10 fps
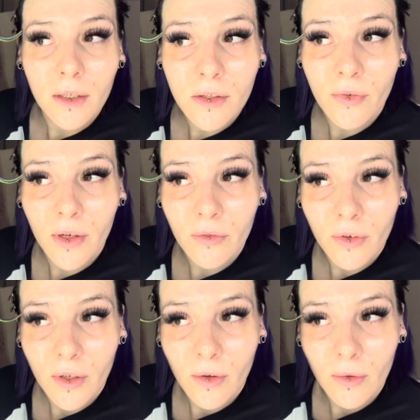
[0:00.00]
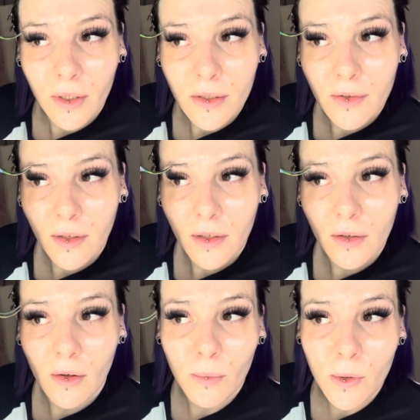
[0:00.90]
it's fine for now. It's like
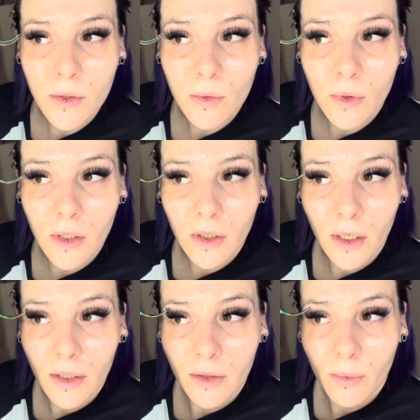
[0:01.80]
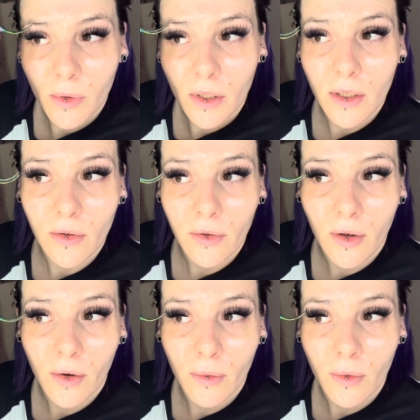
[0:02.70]
almost 1 o'clock in the morning,
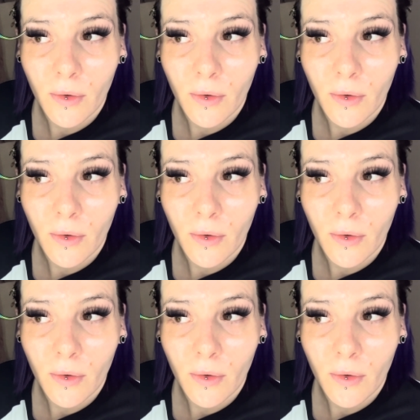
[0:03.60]
so